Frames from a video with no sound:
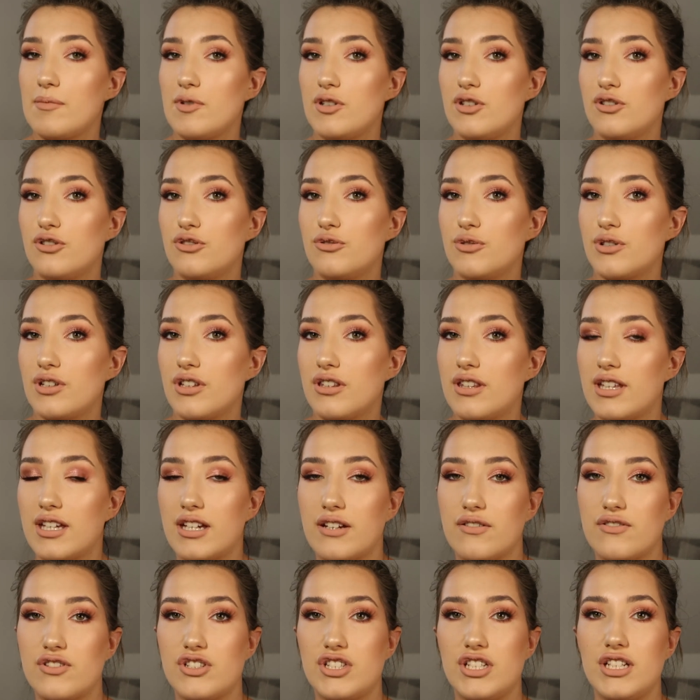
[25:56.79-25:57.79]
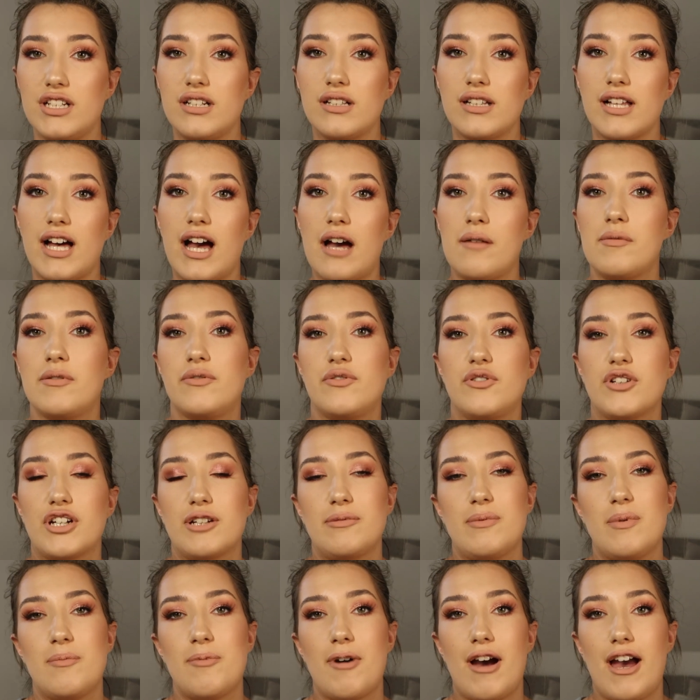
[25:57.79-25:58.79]
me know what you think of She Glam if you're
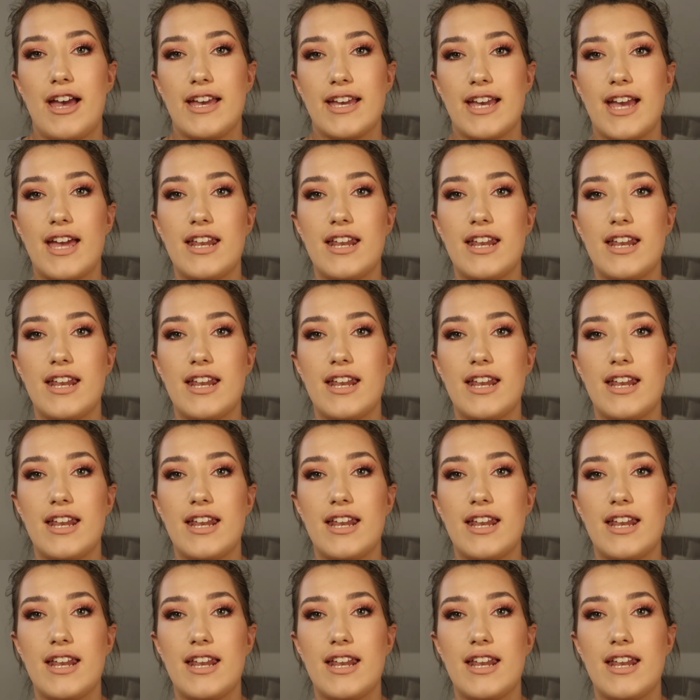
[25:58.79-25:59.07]
going to be buying